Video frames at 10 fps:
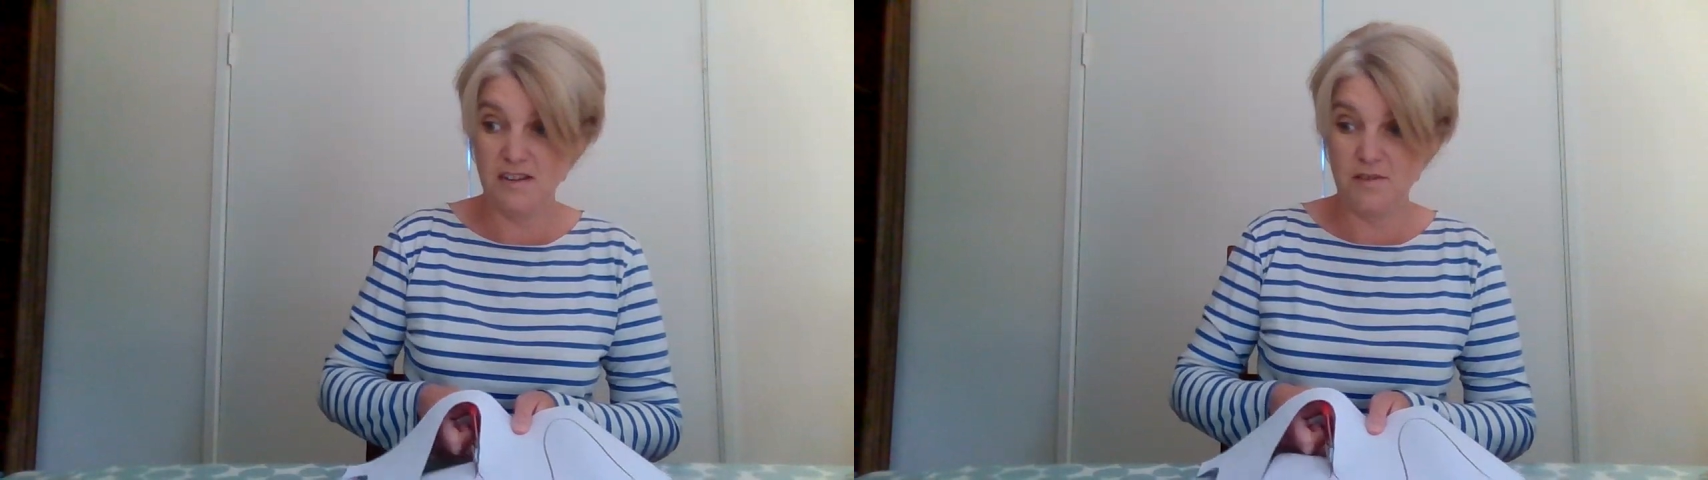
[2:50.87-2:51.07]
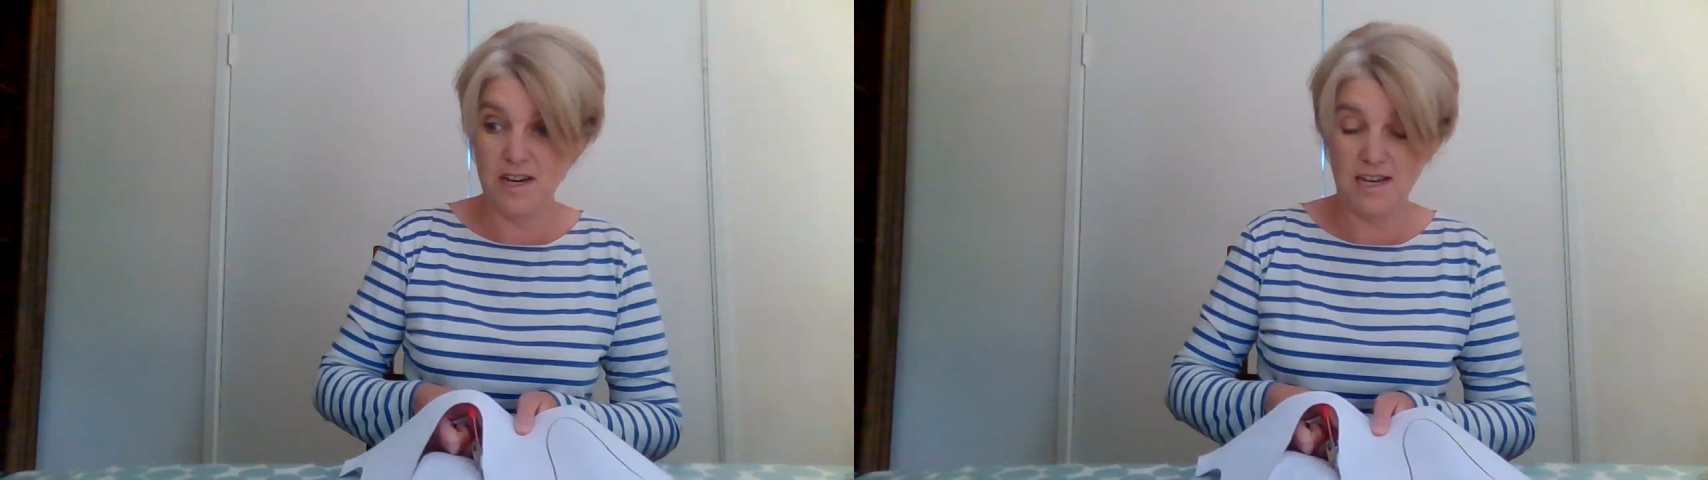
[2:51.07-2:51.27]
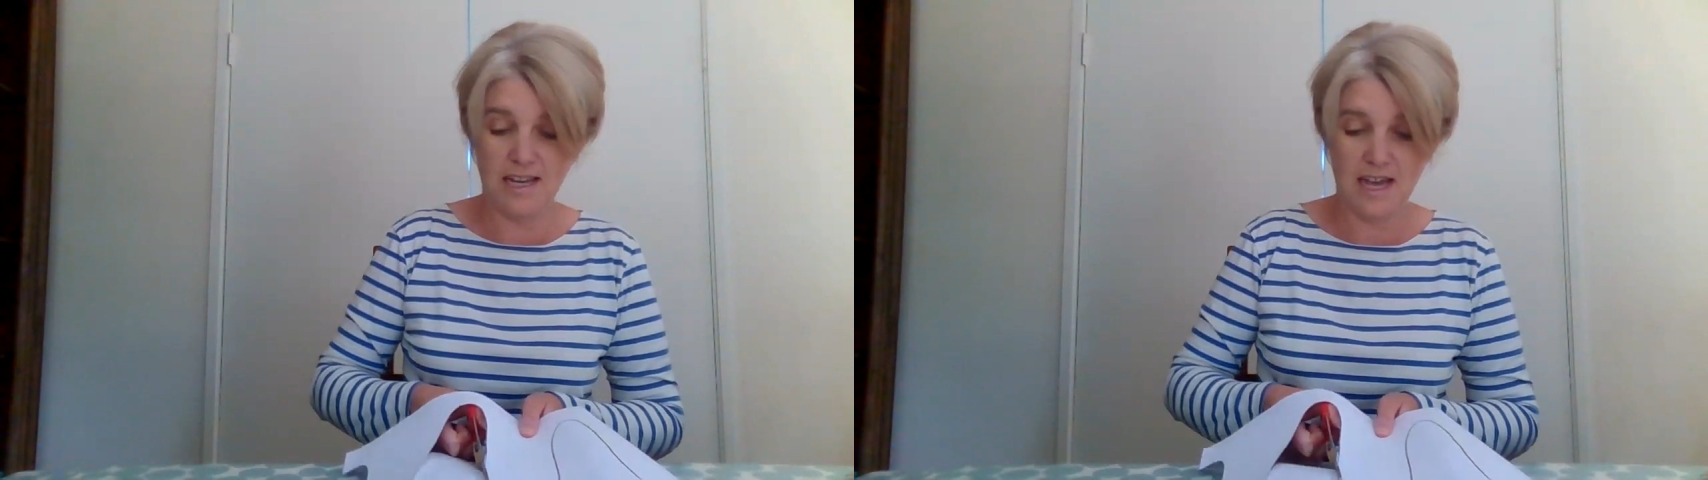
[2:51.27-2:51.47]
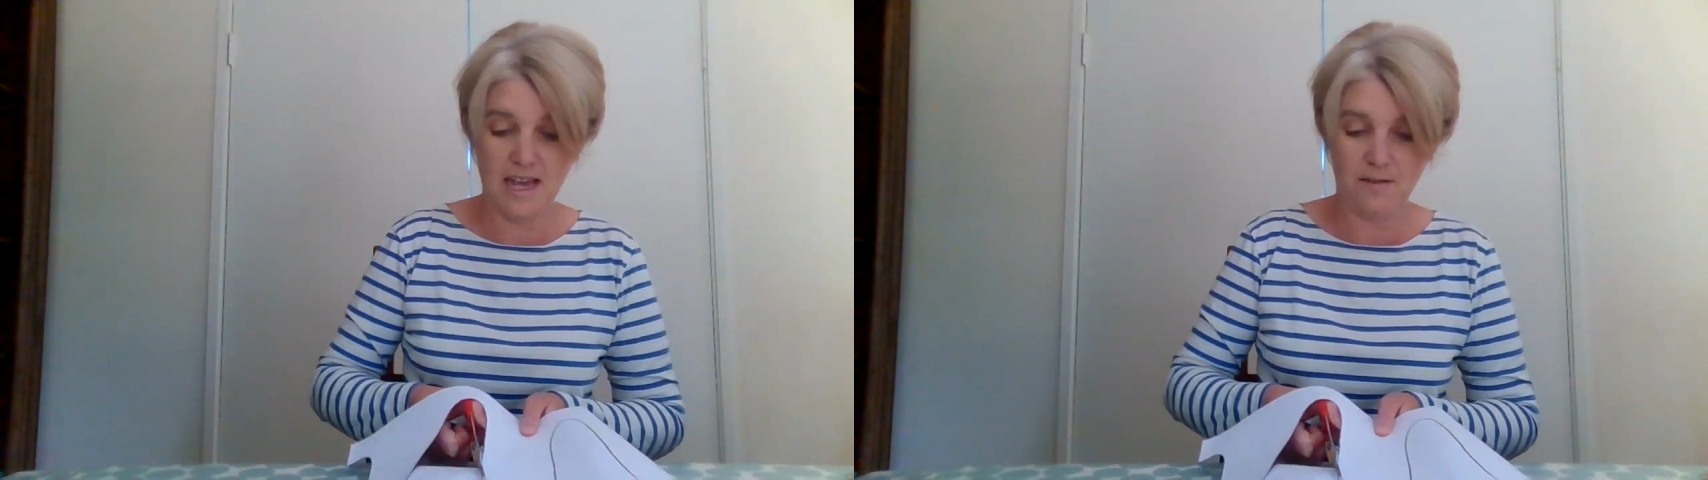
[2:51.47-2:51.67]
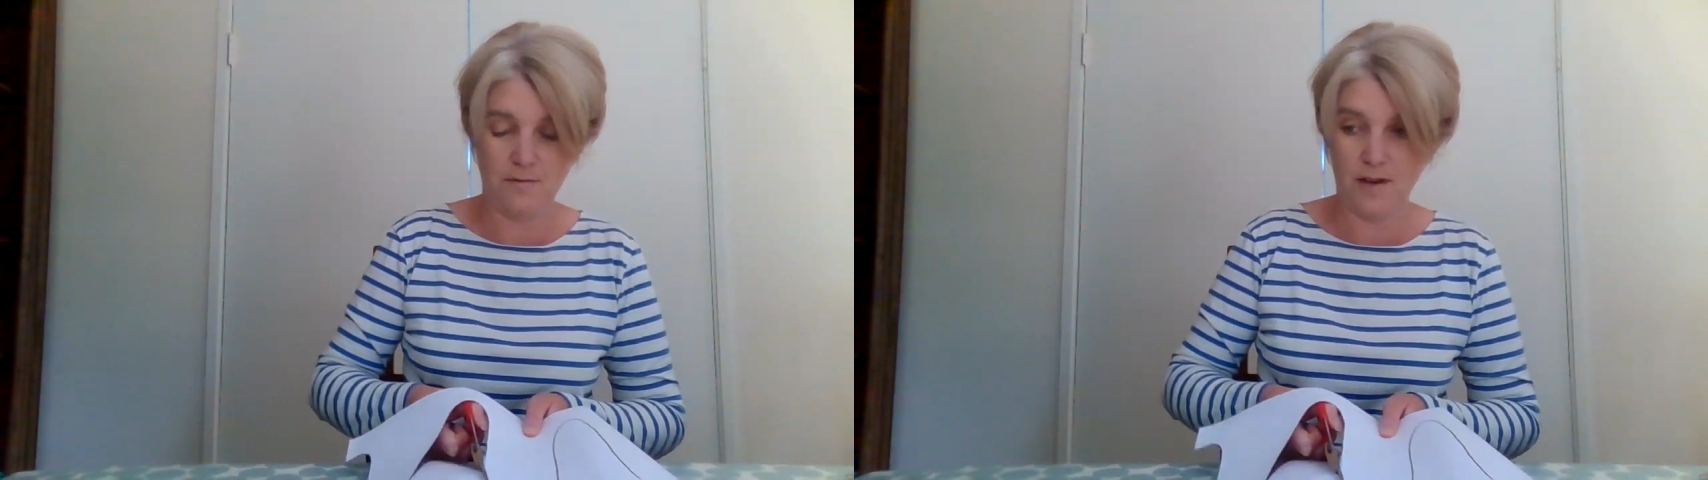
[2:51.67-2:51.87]
really
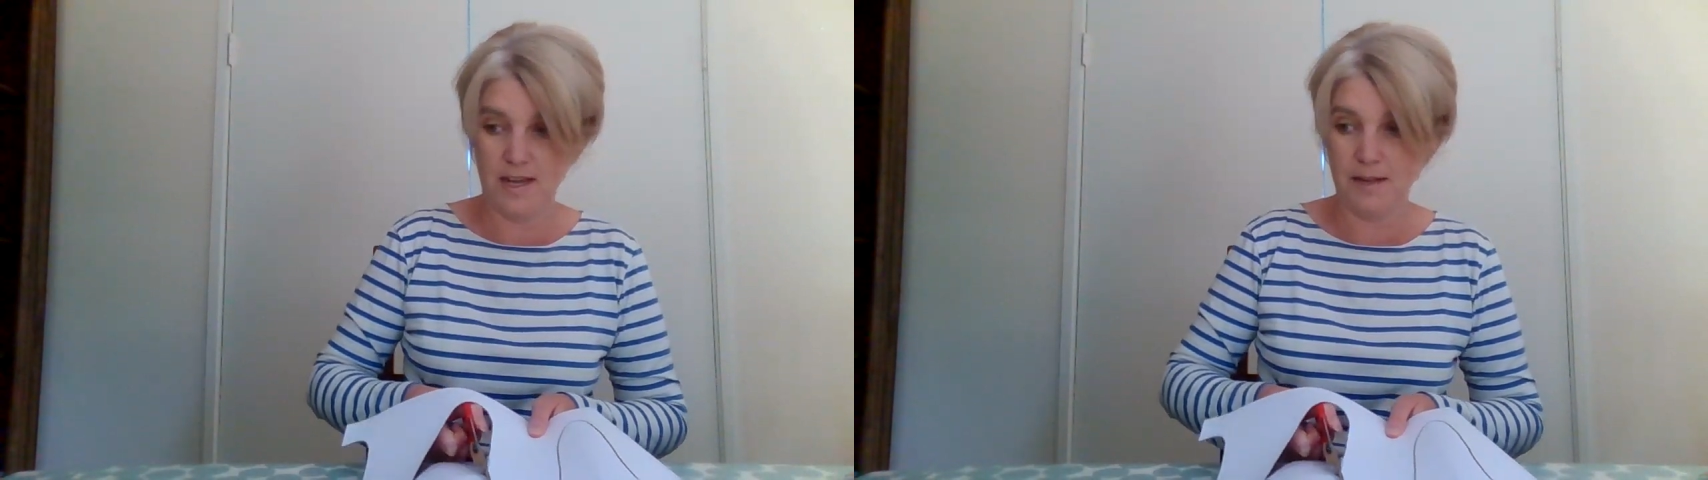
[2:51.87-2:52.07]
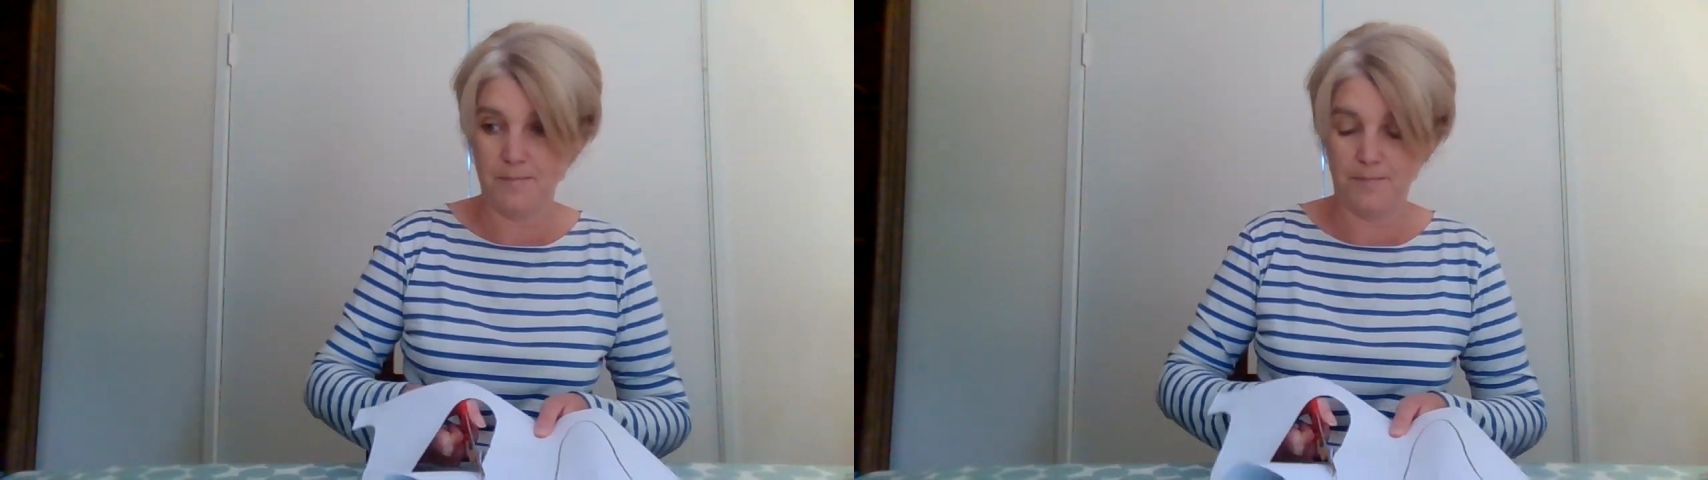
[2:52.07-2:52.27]
carefully.